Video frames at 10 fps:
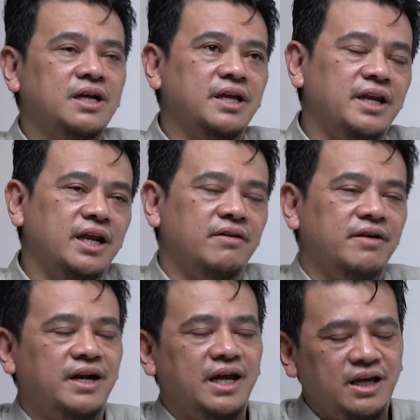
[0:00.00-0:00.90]
in the end of
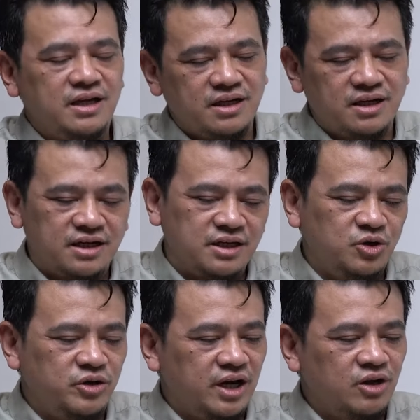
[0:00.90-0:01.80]
the day,
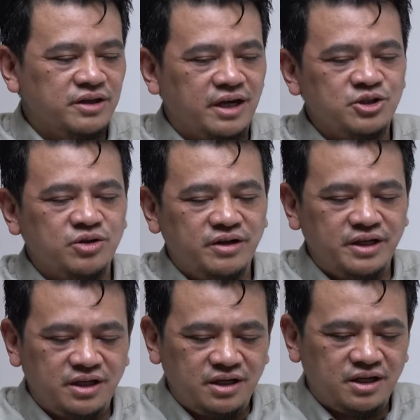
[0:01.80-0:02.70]
you cannot
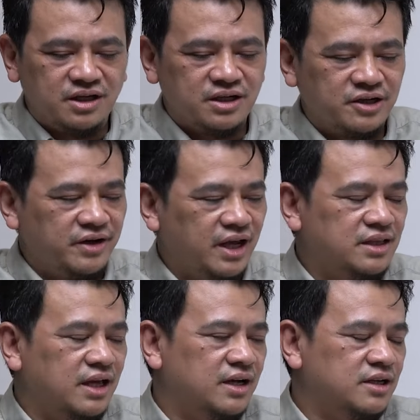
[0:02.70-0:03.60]
actually
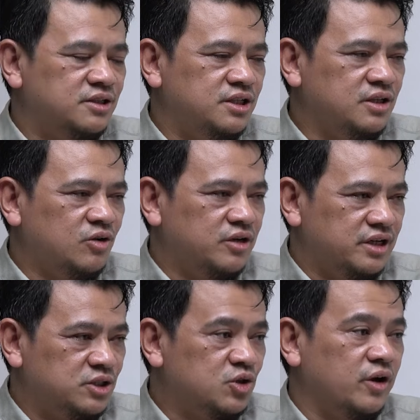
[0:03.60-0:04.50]
create energy or
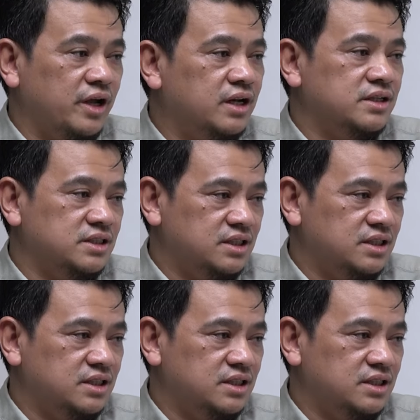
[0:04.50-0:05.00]
destroy energy.